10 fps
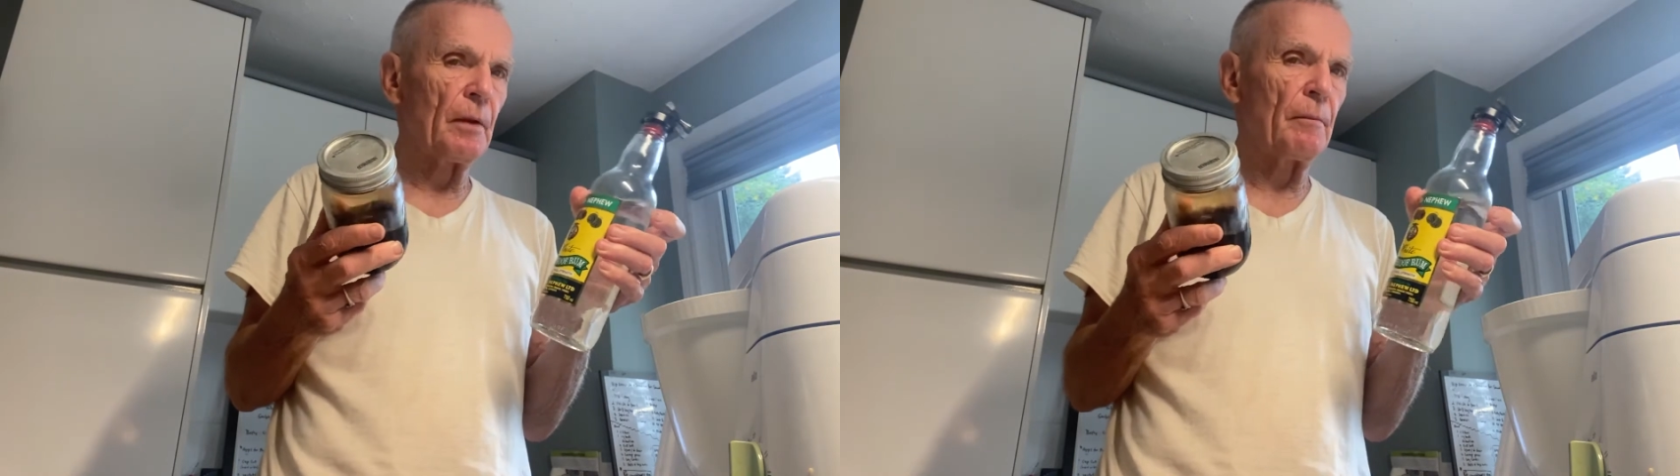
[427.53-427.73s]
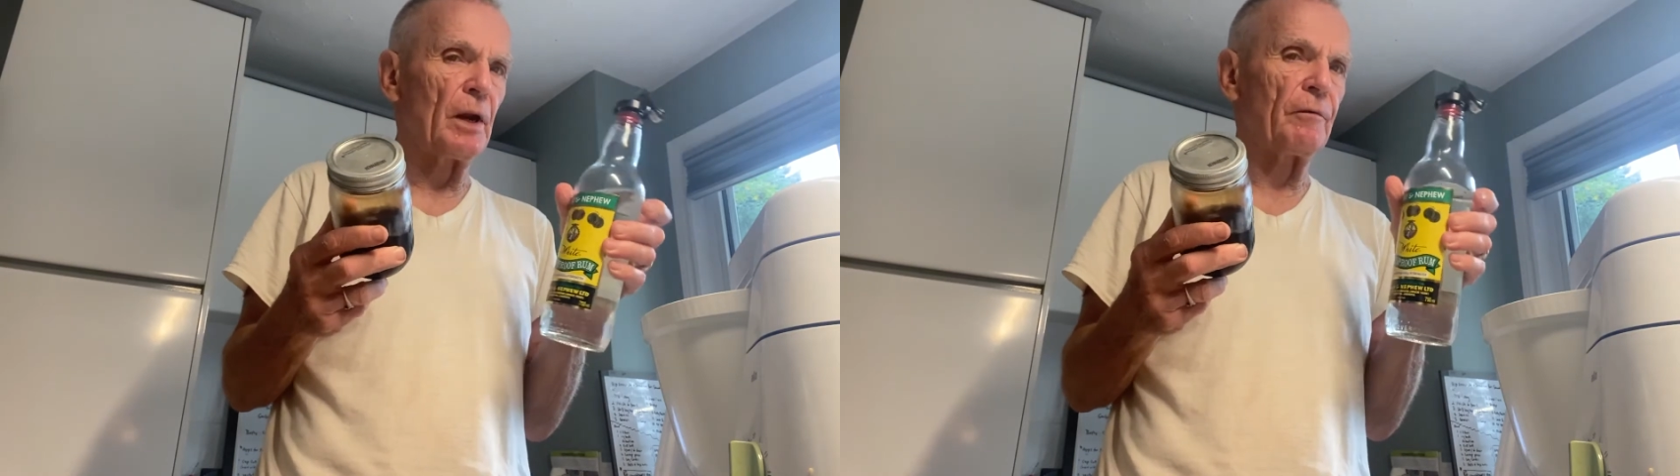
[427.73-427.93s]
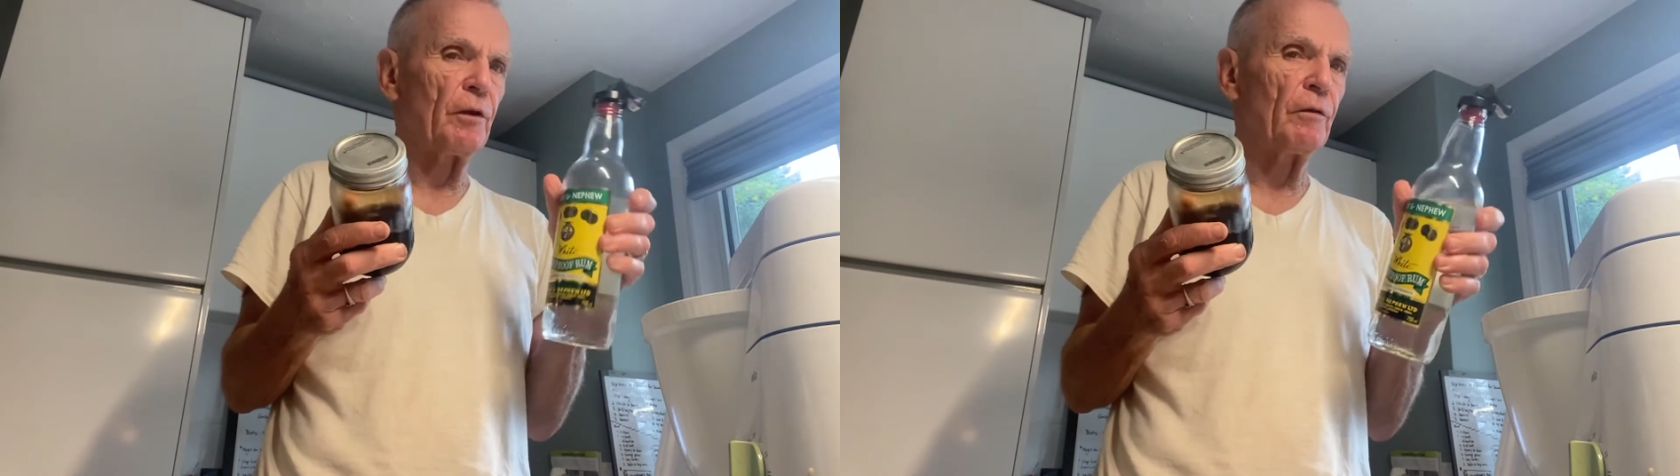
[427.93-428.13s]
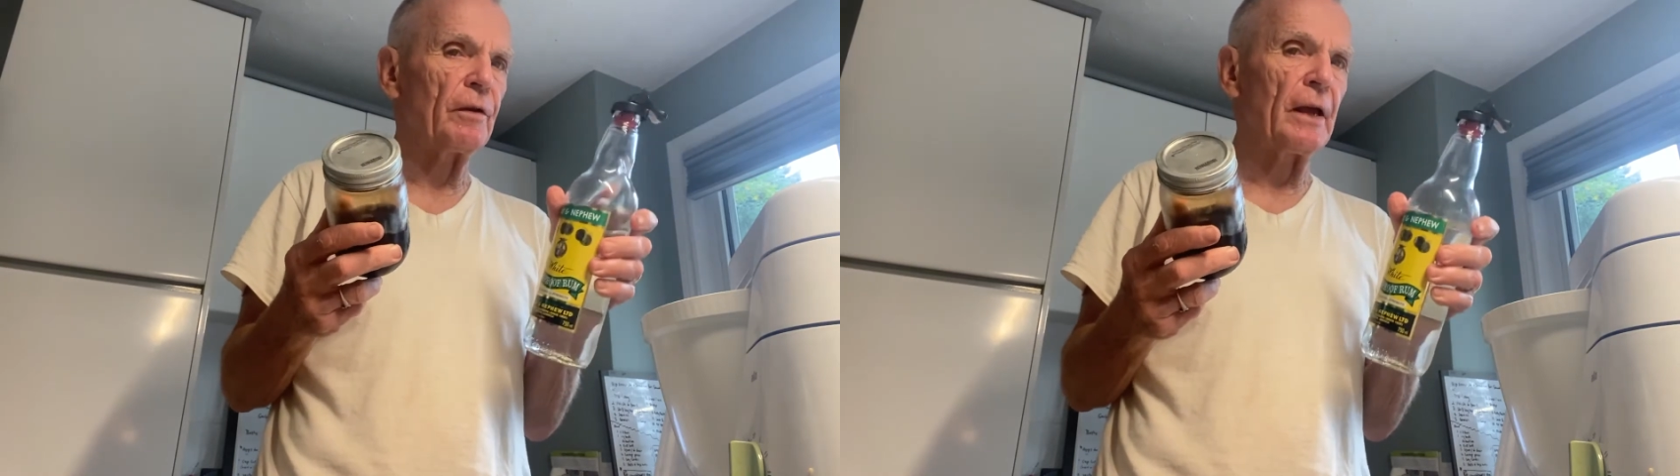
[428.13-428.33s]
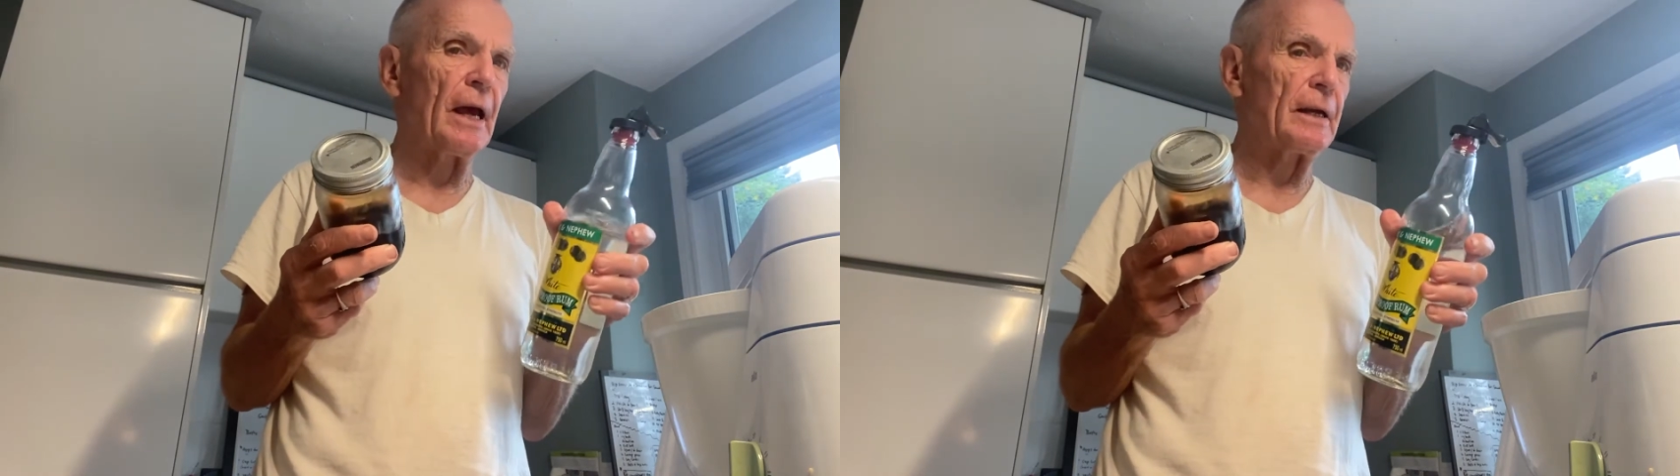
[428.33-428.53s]
But if you
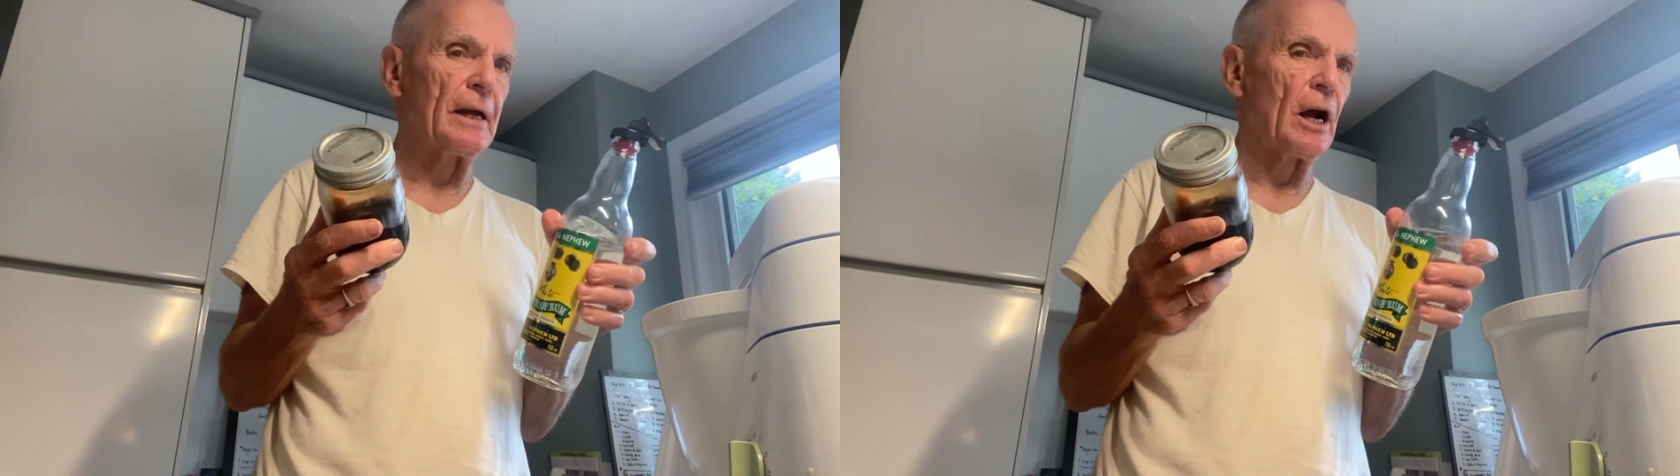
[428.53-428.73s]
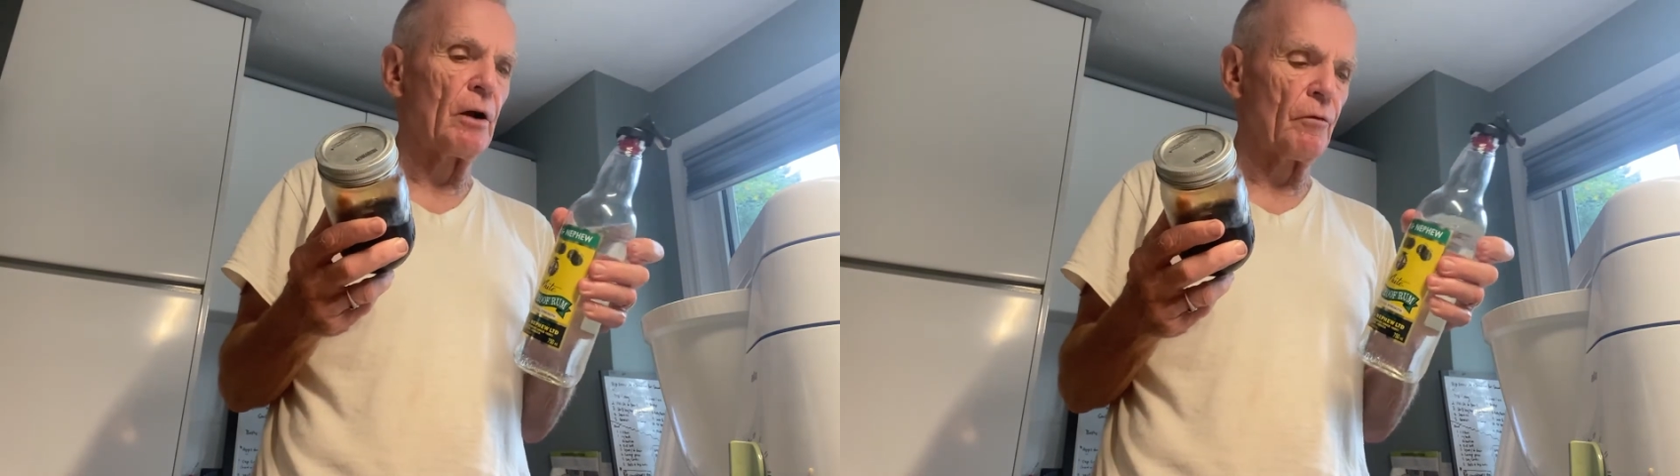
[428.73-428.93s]
can get dark